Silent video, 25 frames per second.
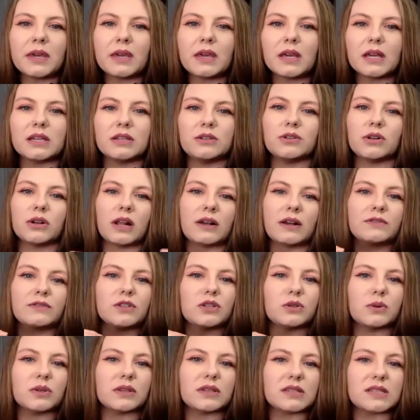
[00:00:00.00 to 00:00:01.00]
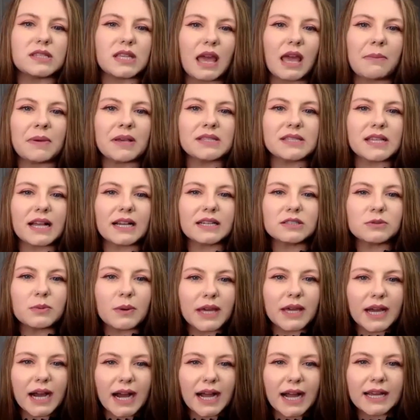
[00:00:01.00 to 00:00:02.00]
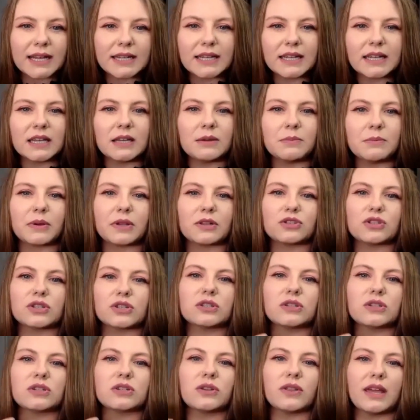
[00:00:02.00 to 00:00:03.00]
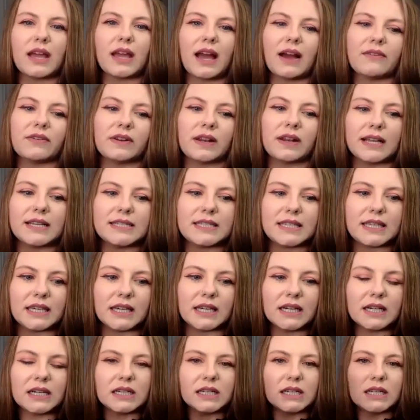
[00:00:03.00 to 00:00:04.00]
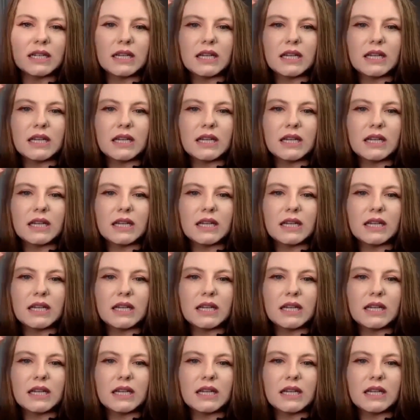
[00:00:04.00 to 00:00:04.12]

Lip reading: You don't have to do it the same exact way I did it, but just so they have an idea.